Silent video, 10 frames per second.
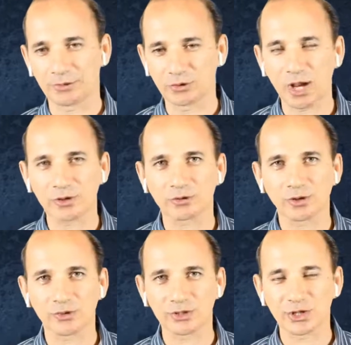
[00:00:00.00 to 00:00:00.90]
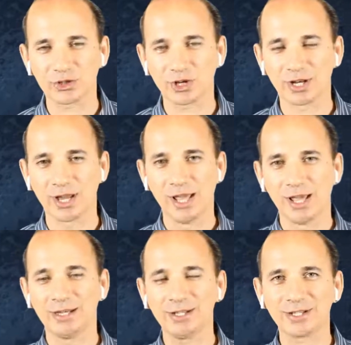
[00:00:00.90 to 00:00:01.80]
title of the session
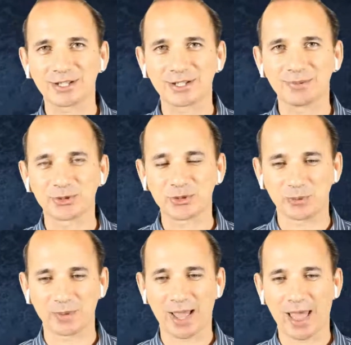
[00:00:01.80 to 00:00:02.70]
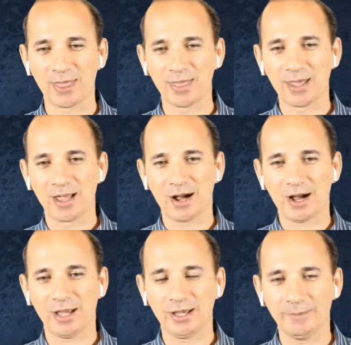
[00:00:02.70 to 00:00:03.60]
Leadership Soup, and
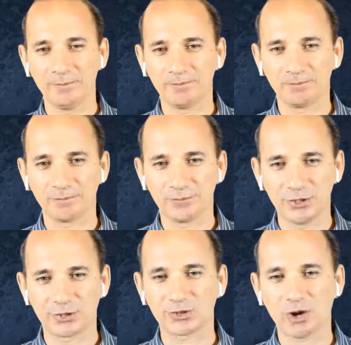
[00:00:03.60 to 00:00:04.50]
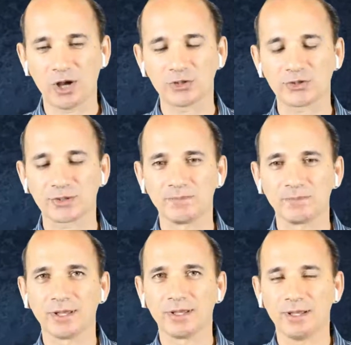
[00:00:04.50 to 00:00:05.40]
I discussed
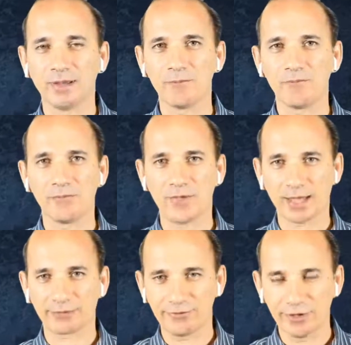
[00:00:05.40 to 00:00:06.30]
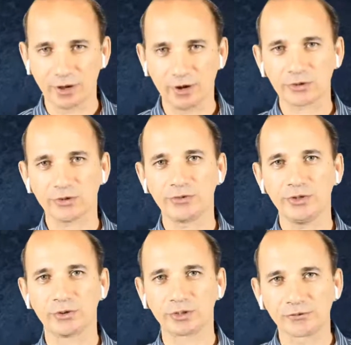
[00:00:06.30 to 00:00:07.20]
that
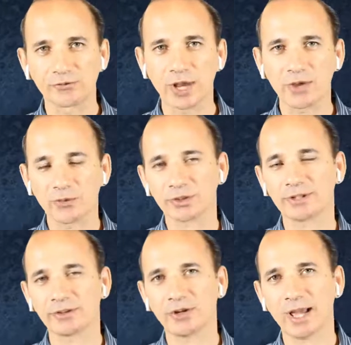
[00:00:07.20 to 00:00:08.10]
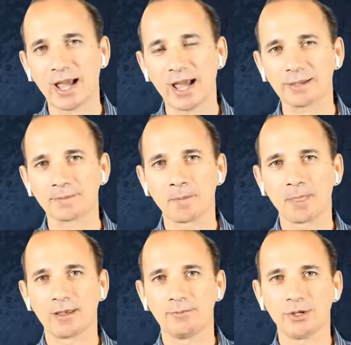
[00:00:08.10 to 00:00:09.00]
philosophy or the framework that I had
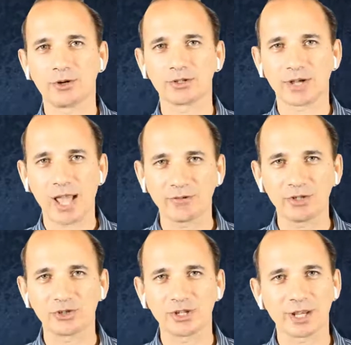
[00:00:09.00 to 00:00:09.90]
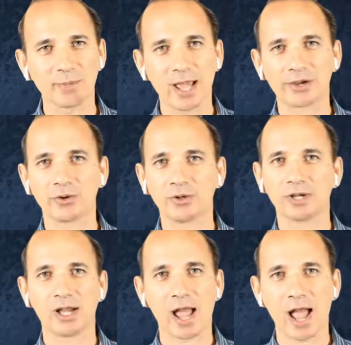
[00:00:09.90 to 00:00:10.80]
because I have engineering background.
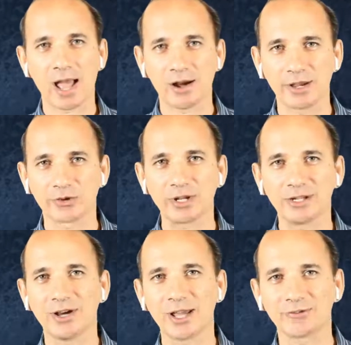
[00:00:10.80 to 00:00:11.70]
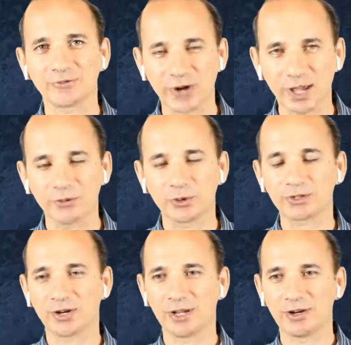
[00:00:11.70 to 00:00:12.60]
I really like
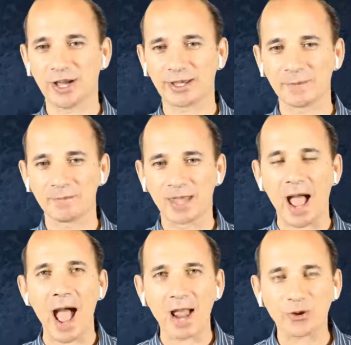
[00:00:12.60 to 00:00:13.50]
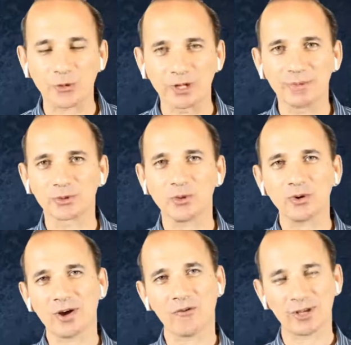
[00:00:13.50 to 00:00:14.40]
frameworks. I like acronyms.
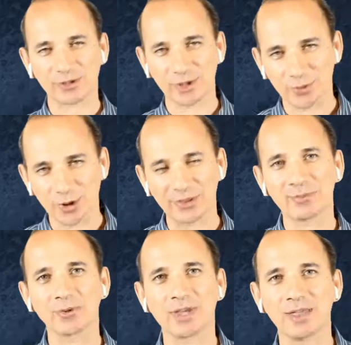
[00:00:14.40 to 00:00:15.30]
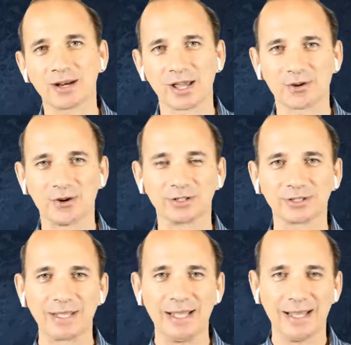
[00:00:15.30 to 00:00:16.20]
All of this, I brought them together. I
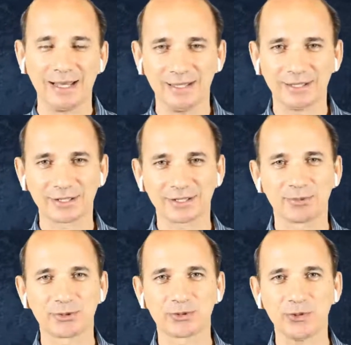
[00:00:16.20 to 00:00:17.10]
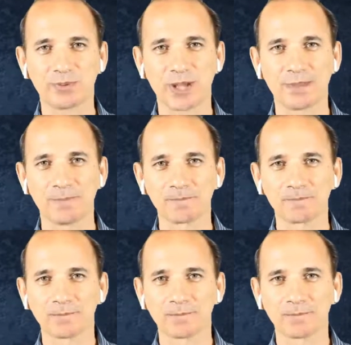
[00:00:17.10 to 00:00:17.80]
called it Leadership Soup, and